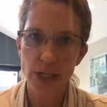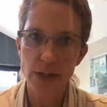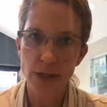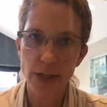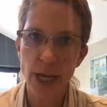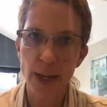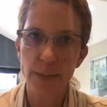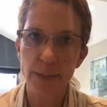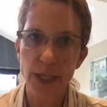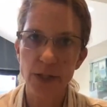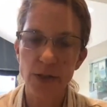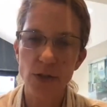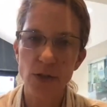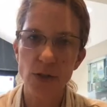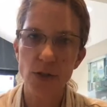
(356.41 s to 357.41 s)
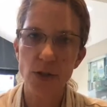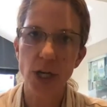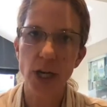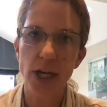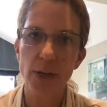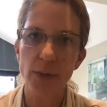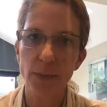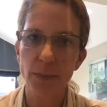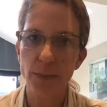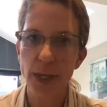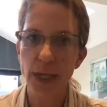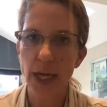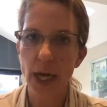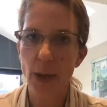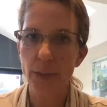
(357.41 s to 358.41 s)
So that means to try and
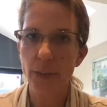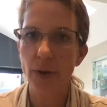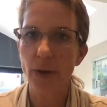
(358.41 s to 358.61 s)
pick up